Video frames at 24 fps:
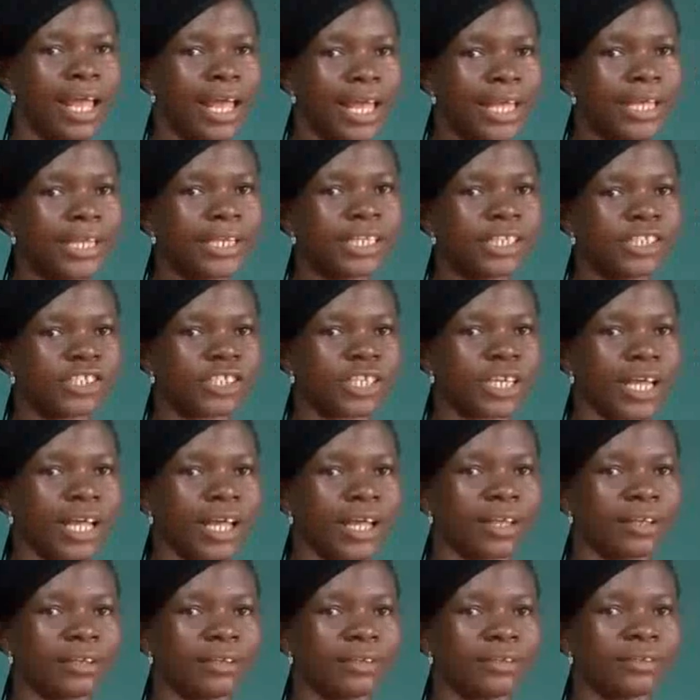
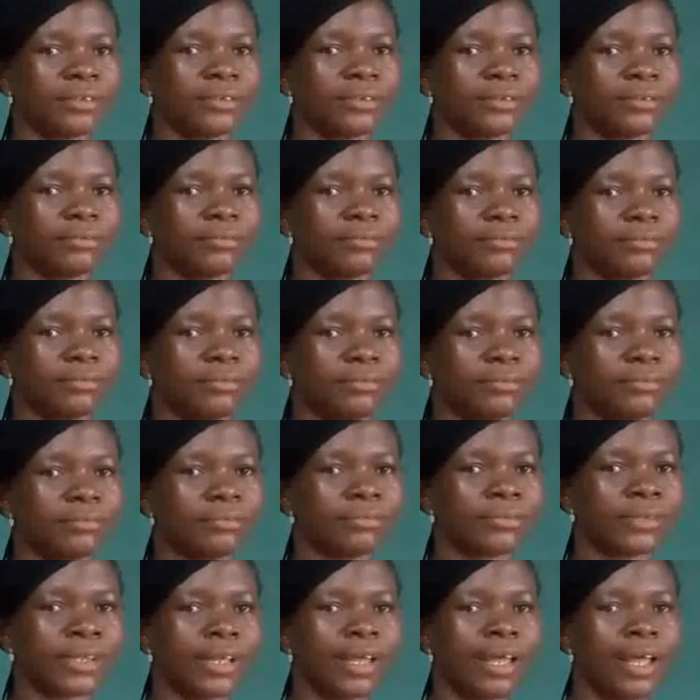Initial.
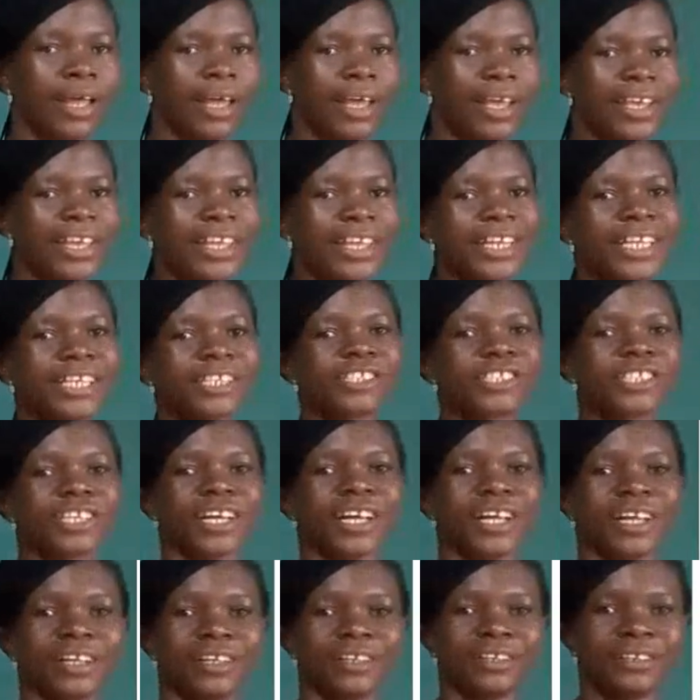
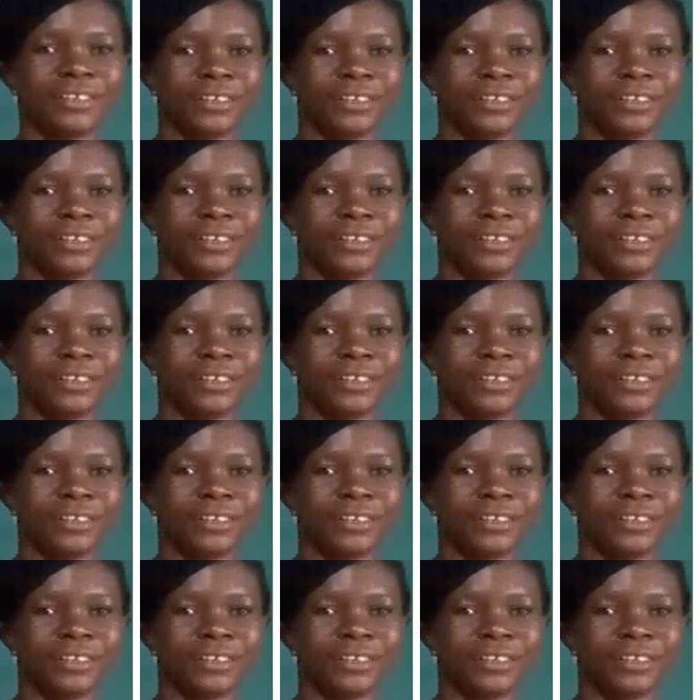Initial.